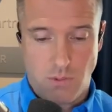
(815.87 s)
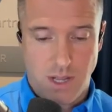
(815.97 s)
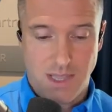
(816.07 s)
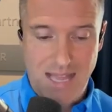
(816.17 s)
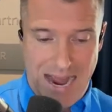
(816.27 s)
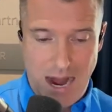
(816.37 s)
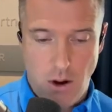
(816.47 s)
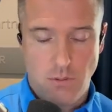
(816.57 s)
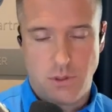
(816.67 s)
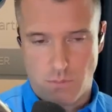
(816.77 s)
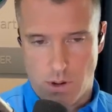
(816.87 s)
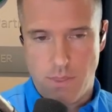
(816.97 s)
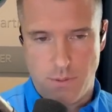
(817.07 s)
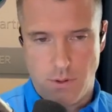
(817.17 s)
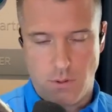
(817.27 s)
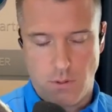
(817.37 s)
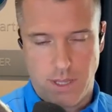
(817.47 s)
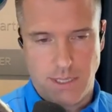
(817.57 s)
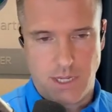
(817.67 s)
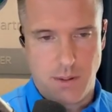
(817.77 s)
allow to run through your Google
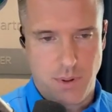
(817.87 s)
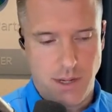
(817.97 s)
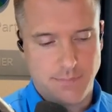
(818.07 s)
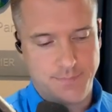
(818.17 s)
Ads campaign